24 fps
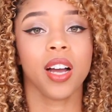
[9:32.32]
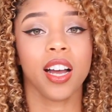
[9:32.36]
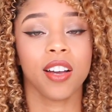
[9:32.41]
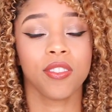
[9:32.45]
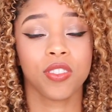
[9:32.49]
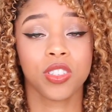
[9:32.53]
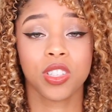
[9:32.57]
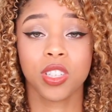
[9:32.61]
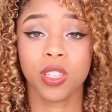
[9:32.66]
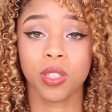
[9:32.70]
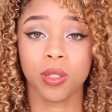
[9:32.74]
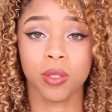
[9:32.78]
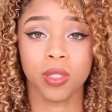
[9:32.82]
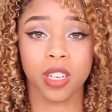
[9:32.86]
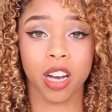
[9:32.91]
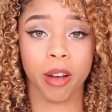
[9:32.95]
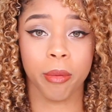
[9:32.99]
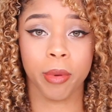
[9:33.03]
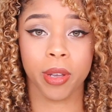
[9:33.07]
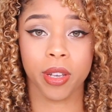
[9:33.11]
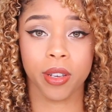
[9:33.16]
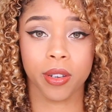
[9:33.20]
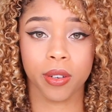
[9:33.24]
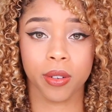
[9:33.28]
have 2
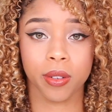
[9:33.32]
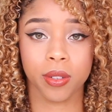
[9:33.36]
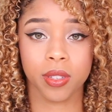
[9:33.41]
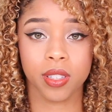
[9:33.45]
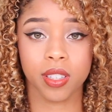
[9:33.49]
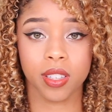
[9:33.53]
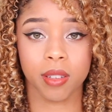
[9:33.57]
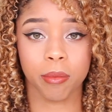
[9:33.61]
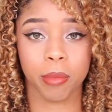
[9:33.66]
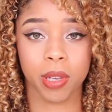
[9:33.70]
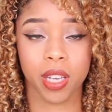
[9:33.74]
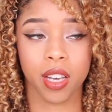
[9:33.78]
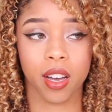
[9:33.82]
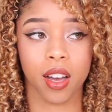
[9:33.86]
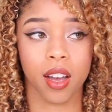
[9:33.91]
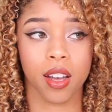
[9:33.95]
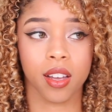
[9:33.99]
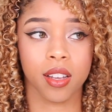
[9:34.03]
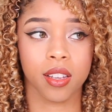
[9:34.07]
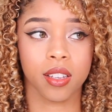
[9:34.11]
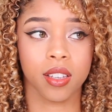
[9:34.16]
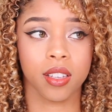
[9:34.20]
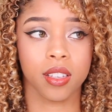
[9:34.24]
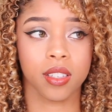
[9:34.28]
W's
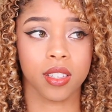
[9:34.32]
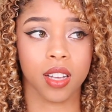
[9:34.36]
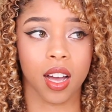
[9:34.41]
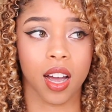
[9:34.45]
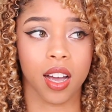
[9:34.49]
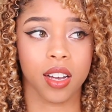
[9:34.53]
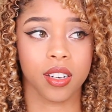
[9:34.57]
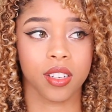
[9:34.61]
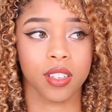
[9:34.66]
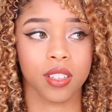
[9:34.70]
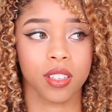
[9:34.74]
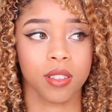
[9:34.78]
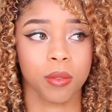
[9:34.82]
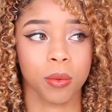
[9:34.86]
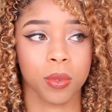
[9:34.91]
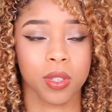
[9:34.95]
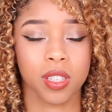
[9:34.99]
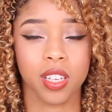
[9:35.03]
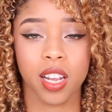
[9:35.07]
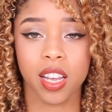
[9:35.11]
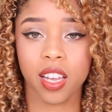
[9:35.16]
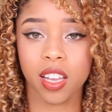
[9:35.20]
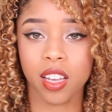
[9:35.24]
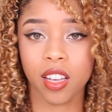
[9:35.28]
because I just was
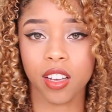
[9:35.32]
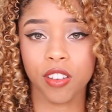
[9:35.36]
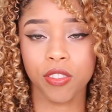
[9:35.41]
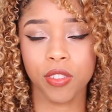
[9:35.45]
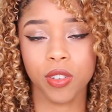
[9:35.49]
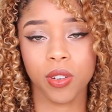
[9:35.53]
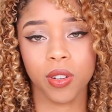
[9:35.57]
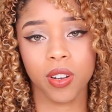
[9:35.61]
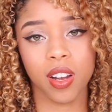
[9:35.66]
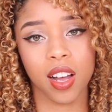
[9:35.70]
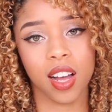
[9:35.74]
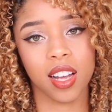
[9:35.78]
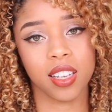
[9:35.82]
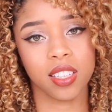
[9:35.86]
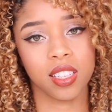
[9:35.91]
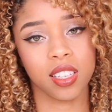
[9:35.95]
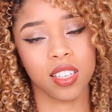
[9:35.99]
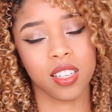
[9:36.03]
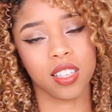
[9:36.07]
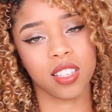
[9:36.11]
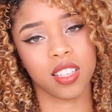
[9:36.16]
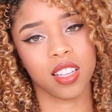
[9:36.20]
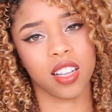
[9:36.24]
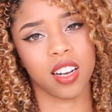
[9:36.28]
taking a few
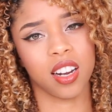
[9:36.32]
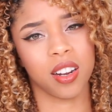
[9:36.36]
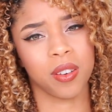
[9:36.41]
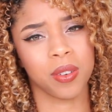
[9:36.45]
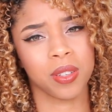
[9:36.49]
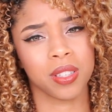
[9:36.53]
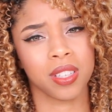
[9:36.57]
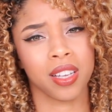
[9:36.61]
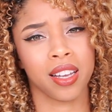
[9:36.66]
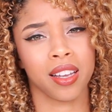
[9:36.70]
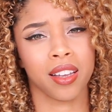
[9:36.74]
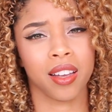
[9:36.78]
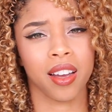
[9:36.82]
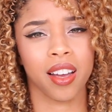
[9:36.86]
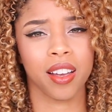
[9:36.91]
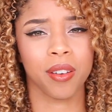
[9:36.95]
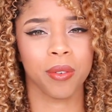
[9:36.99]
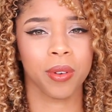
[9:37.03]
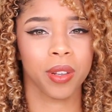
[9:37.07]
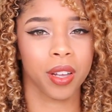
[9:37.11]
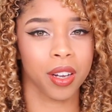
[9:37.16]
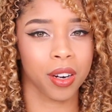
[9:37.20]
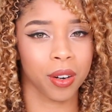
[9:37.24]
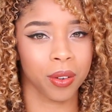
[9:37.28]
classes, and then I was like, I
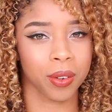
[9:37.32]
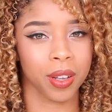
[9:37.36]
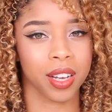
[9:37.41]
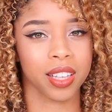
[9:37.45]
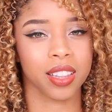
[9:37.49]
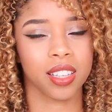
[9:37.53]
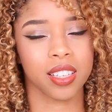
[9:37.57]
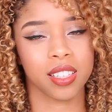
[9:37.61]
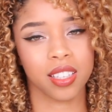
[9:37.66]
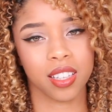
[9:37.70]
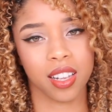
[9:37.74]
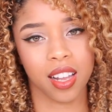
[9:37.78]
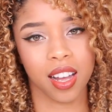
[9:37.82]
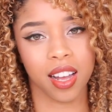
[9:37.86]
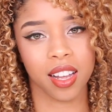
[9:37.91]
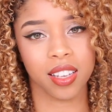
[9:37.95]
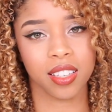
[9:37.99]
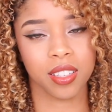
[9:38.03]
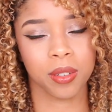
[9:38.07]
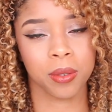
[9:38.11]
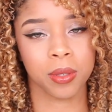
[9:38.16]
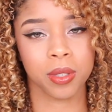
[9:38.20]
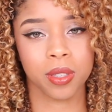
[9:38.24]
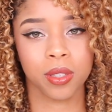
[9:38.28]
really don't like this
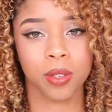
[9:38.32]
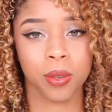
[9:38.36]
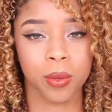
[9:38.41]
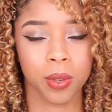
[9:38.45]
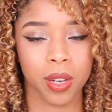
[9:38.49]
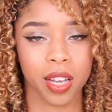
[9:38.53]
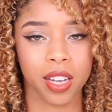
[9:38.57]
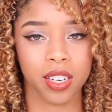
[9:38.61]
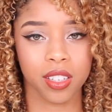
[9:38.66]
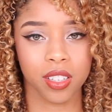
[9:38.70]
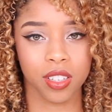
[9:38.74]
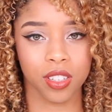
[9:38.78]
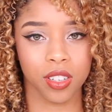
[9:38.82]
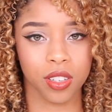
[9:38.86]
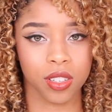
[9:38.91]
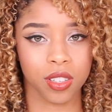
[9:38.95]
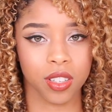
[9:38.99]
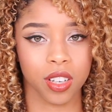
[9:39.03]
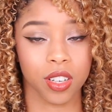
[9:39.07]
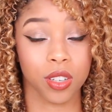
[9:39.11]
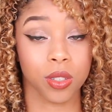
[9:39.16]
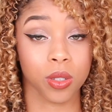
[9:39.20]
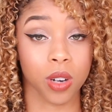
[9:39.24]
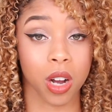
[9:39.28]
class, and it was too late to just
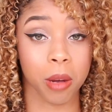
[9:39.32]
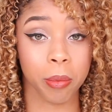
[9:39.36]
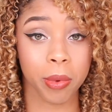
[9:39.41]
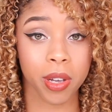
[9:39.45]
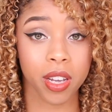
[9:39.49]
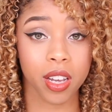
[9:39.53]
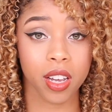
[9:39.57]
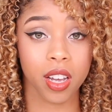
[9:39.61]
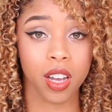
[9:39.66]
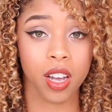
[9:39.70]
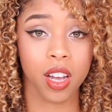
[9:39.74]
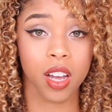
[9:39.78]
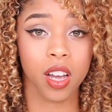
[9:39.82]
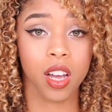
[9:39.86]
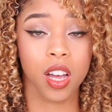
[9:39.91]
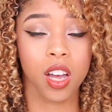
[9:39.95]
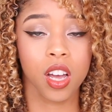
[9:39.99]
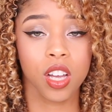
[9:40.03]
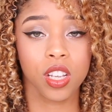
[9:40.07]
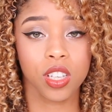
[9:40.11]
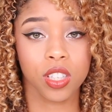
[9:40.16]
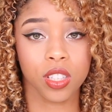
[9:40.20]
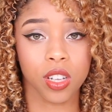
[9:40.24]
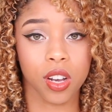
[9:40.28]
like drop it.
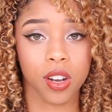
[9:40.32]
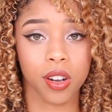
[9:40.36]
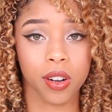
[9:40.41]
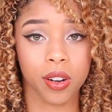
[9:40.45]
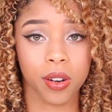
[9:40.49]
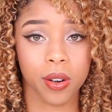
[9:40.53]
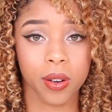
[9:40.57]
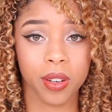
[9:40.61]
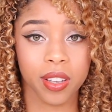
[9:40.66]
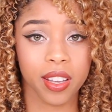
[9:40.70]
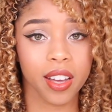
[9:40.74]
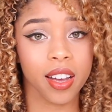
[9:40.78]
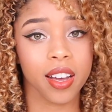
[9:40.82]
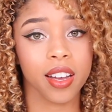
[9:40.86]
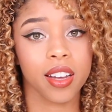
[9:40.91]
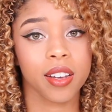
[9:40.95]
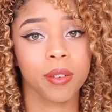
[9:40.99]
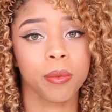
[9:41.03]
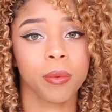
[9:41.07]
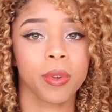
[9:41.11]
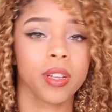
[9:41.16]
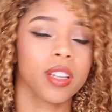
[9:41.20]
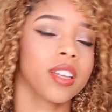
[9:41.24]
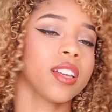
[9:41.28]
So yeah,
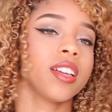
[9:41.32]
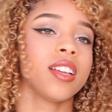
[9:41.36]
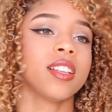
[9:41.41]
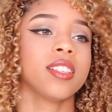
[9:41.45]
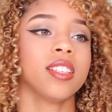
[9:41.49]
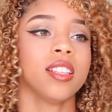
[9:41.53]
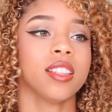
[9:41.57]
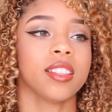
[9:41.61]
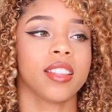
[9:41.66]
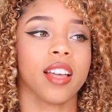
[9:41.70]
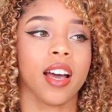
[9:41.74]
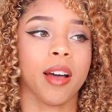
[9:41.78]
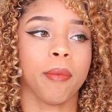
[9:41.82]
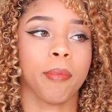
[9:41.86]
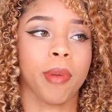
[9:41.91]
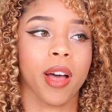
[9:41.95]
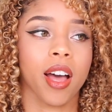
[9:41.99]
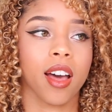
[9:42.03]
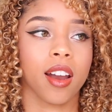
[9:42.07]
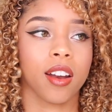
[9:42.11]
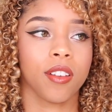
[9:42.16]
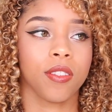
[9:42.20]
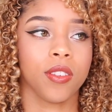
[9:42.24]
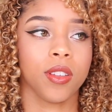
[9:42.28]
it really isn't that
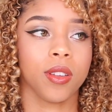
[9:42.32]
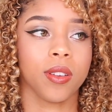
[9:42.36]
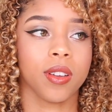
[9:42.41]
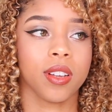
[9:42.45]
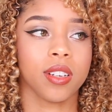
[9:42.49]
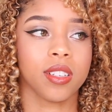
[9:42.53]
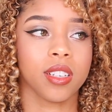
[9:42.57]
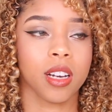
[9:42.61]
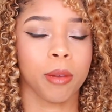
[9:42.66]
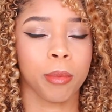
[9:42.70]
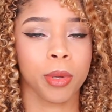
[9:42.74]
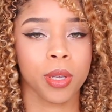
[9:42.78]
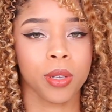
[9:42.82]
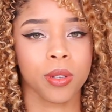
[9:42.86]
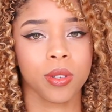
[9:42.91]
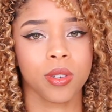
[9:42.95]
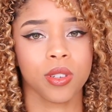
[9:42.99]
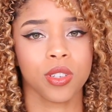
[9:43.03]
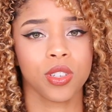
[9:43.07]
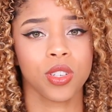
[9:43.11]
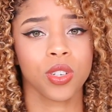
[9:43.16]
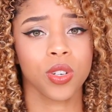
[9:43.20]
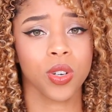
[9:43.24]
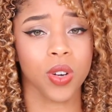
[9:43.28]
bad if you get W's.
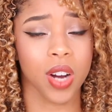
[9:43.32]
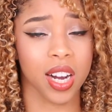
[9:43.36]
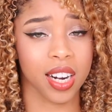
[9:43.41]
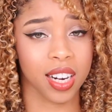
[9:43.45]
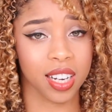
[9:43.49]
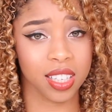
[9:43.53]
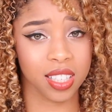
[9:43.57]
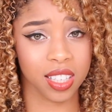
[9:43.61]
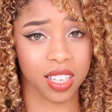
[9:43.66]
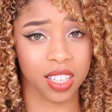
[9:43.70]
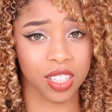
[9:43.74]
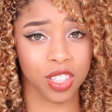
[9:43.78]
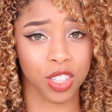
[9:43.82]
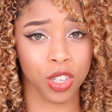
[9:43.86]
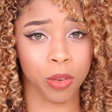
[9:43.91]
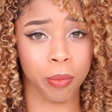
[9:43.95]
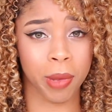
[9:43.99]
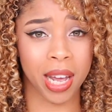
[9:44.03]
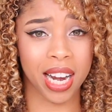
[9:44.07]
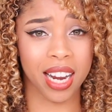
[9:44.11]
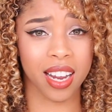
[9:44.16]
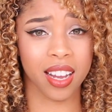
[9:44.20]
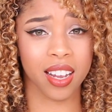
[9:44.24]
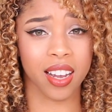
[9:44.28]
Just try not to get too
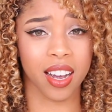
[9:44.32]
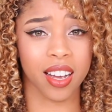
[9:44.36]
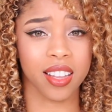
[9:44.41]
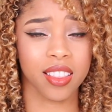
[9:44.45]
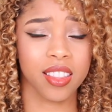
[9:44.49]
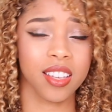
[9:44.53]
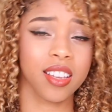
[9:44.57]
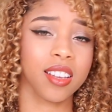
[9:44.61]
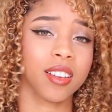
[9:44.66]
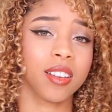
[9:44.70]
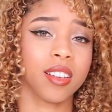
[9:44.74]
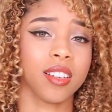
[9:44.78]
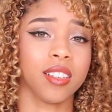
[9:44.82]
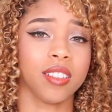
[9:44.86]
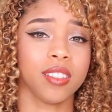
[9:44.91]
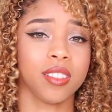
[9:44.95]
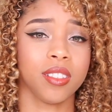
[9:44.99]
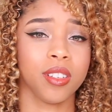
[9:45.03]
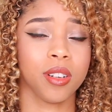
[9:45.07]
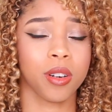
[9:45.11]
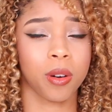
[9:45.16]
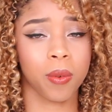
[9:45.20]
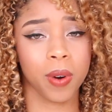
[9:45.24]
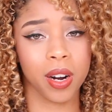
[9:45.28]
many. I think
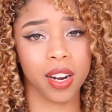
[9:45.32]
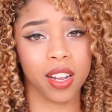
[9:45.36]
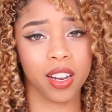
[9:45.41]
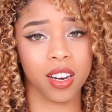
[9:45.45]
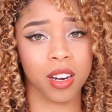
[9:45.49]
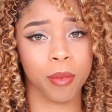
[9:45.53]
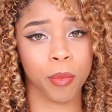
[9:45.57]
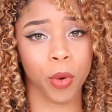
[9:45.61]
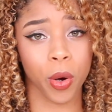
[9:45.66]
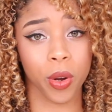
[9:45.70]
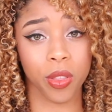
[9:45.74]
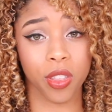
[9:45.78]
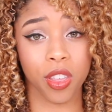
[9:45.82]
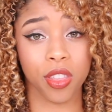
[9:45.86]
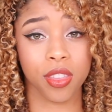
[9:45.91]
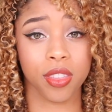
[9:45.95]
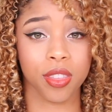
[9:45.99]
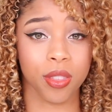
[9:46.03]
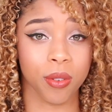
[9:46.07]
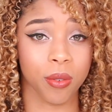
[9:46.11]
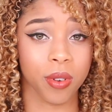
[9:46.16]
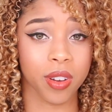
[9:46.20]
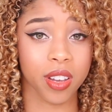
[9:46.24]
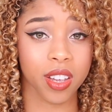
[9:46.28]
you don't want any more than
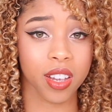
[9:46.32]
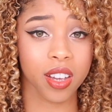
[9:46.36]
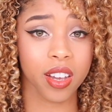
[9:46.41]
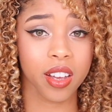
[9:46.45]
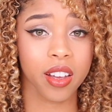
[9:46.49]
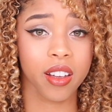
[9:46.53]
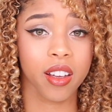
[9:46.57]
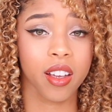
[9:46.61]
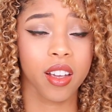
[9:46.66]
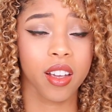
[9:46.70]
3.